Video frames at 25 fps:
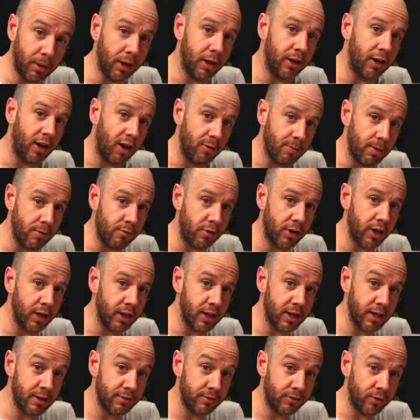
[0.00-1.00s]
But I've been
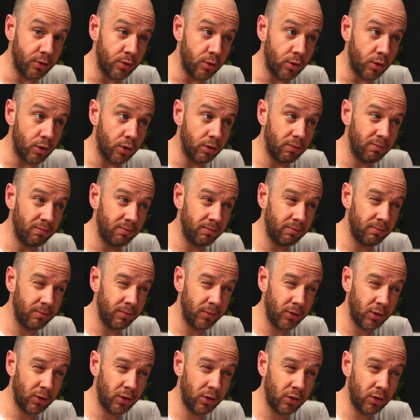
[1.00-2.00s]
running it for
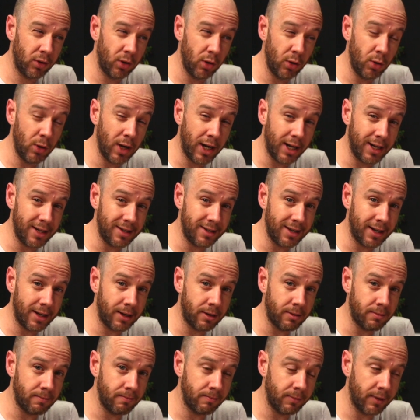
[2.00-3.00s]
2 days
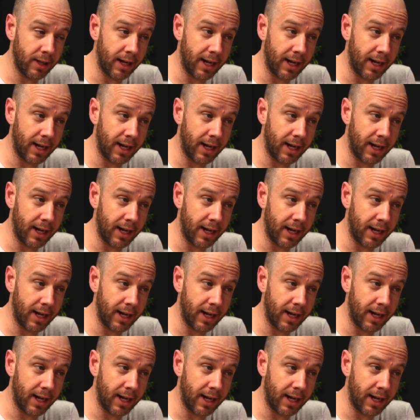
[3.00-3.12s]
now,